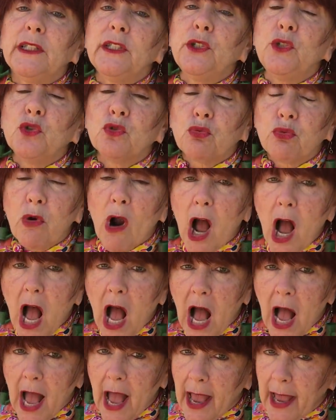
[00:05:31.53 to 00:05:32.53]

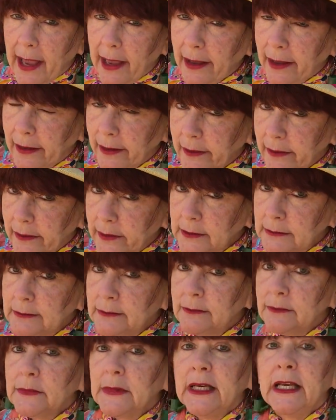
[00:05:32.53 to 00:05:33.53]
dry,
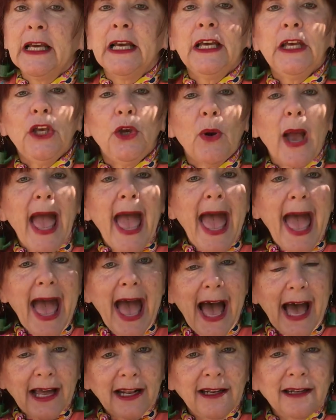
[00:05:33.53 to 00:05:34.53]
you
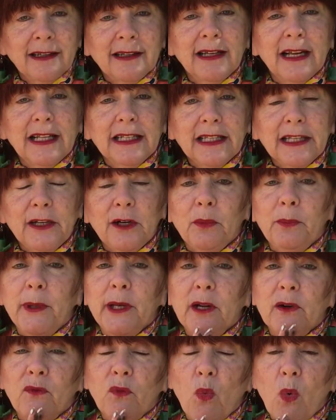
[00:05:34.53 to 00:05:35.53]
add a little bit
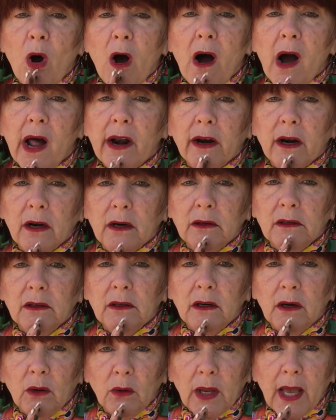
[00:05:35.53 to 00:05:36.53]
of water,
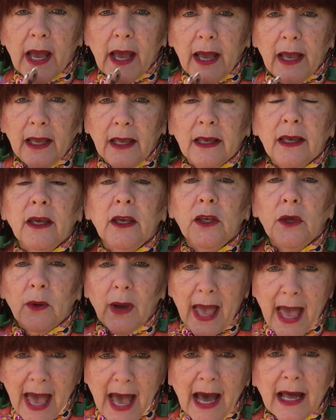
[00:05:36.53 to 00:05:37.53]
okay? You
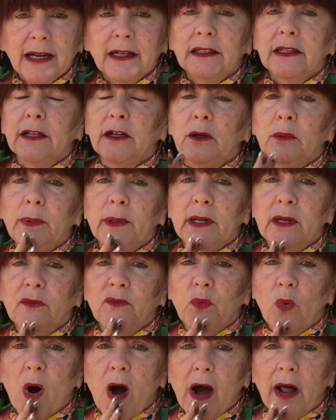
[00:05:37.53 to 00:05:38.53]
add a little bit of
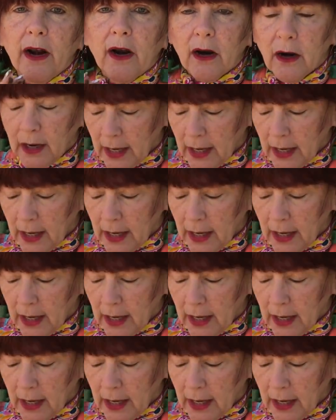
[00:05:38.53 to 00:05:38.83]
water